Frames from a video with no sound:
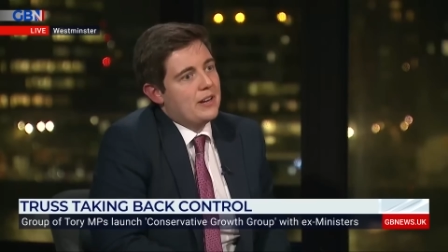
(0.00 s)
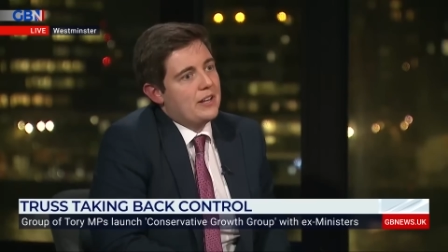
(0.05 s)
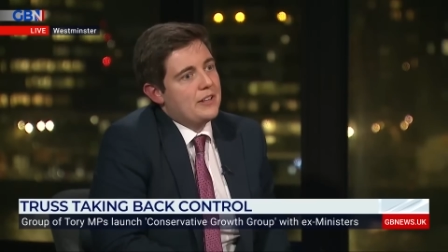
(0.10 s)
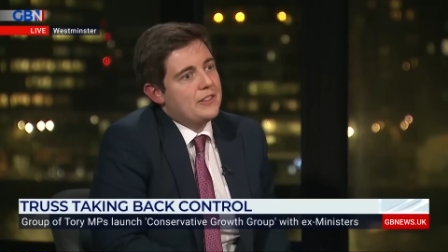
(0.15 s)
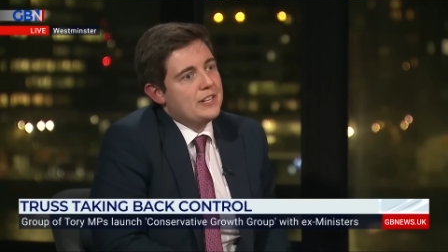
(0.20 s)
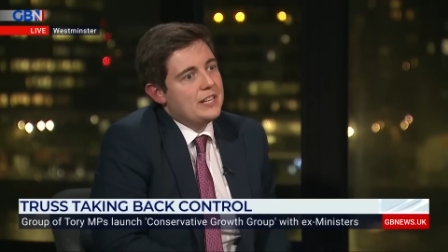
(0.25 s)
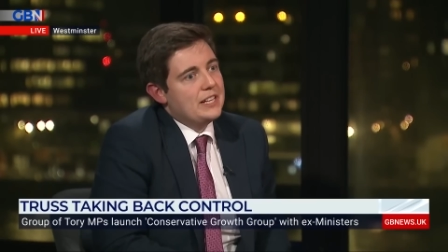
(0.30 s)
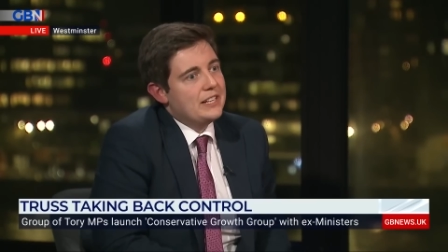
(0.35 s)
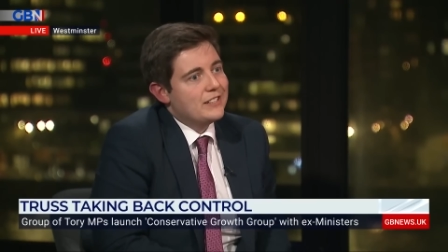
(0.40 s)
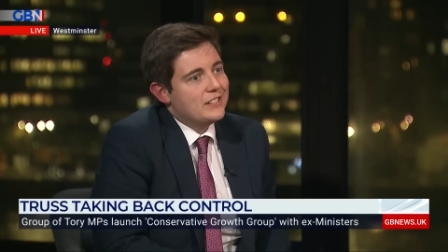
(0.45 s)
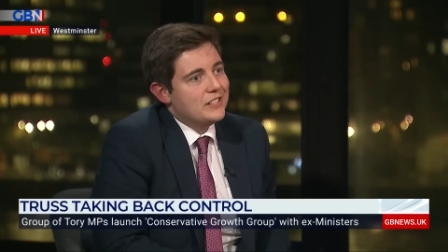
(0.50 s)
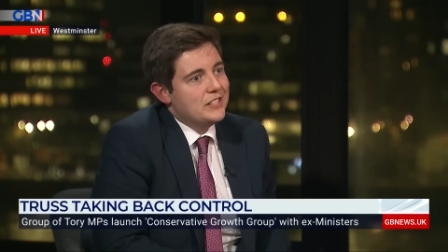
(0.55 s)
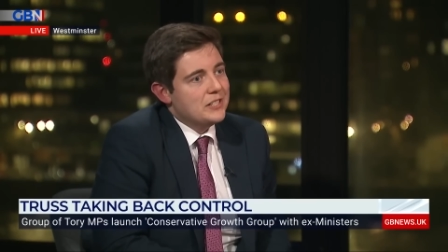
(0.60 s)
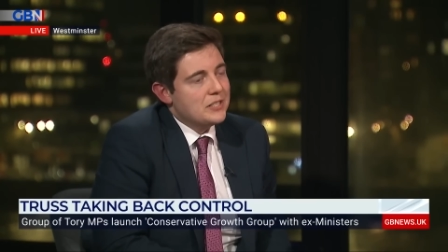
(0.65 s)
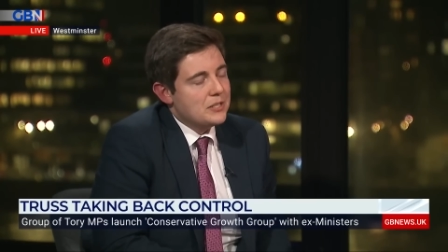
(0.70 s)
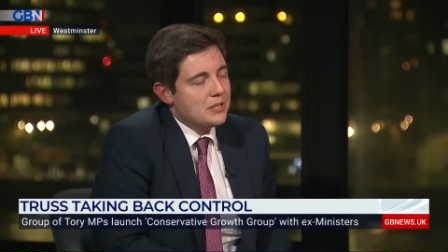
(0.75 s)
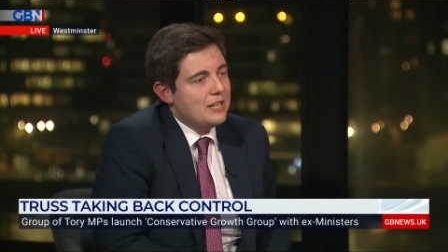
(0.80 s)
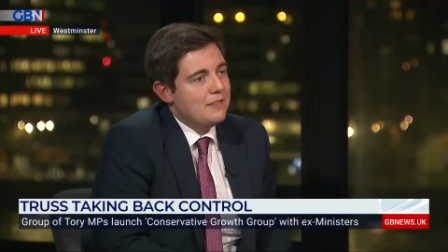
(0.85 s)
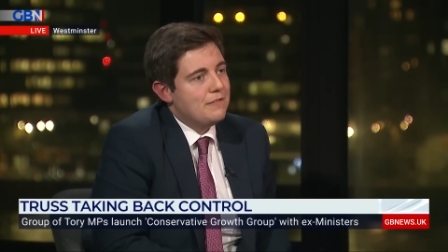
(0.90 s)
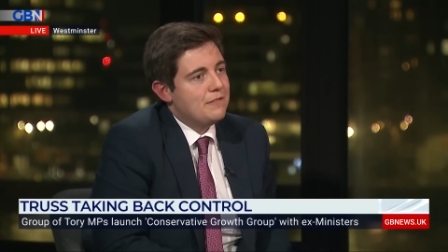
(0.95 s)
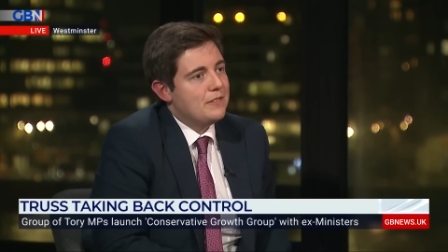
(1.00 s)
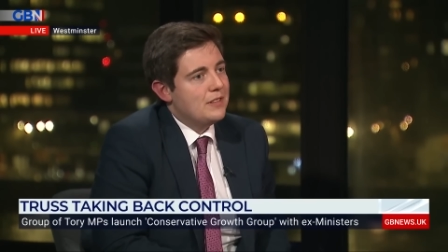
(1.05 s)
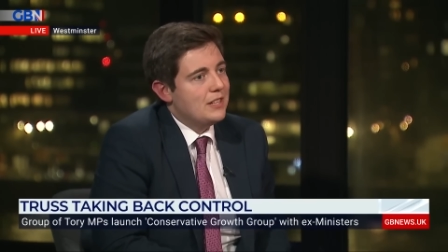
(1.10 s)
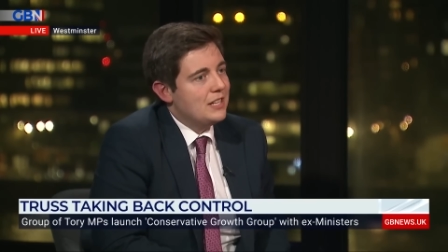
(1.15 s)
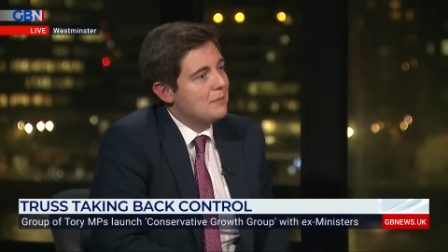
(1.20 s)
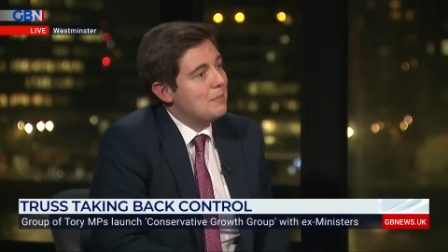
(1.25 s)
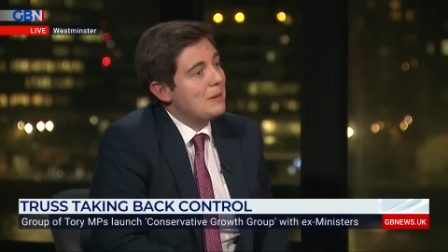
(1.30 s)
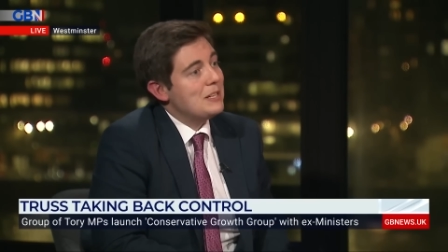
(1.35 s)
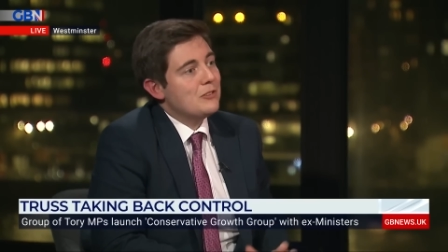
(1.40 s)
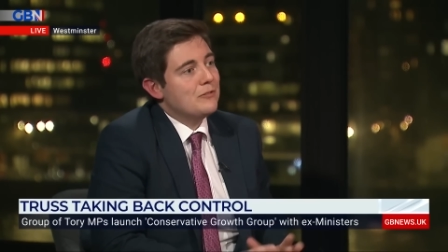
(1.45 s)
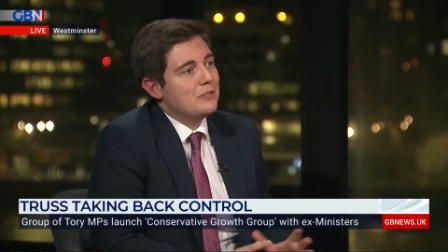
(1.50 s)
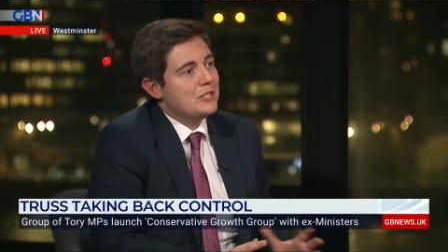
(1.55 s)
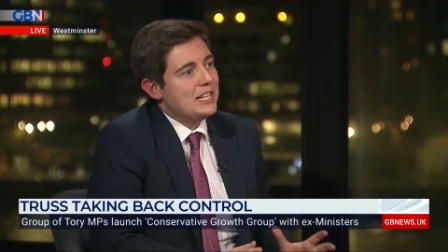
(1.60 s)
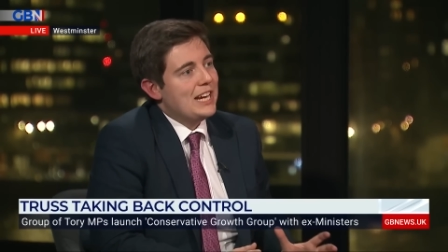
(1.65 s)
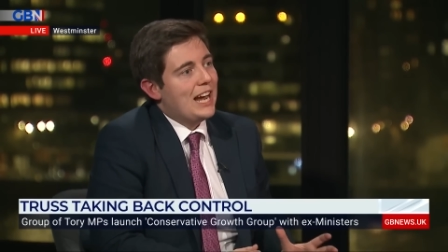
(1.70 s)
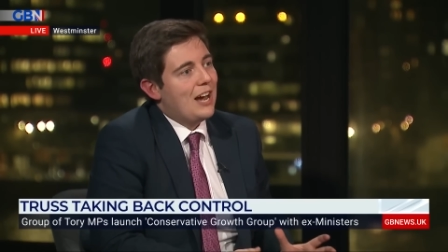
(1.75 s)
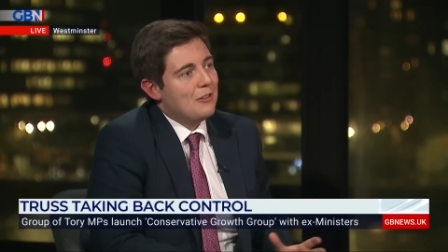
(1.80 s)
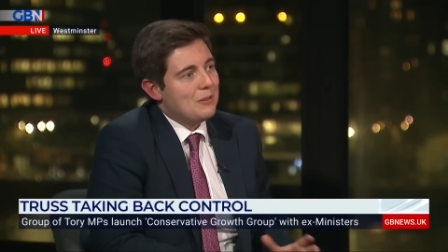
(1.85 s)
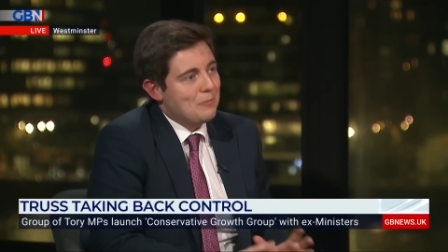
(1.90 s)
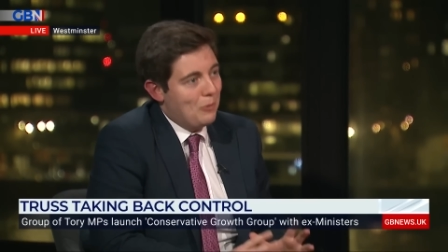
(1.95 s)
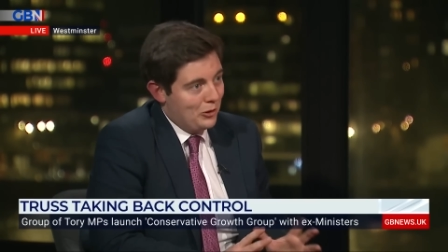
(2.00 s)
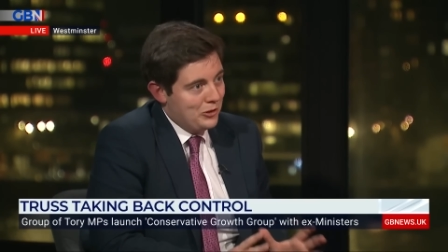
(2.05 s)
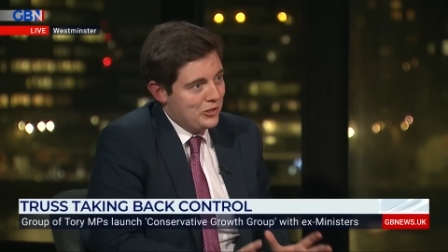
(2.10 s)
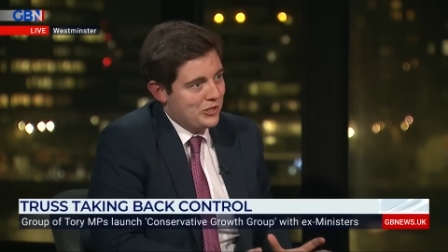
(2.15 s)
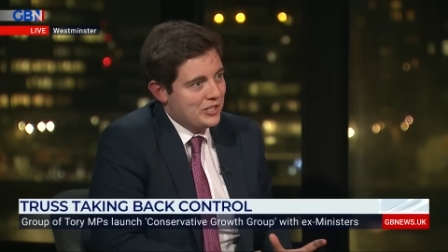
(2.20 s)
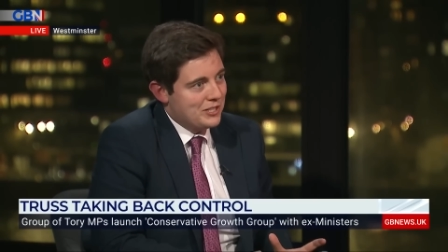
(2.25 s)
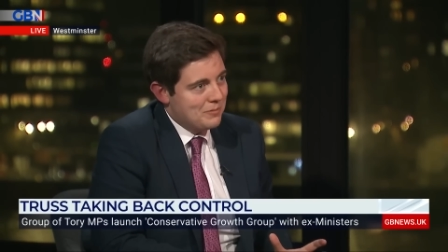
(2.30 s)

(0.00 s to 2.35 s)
I think that if it depends, obviously, how the politicians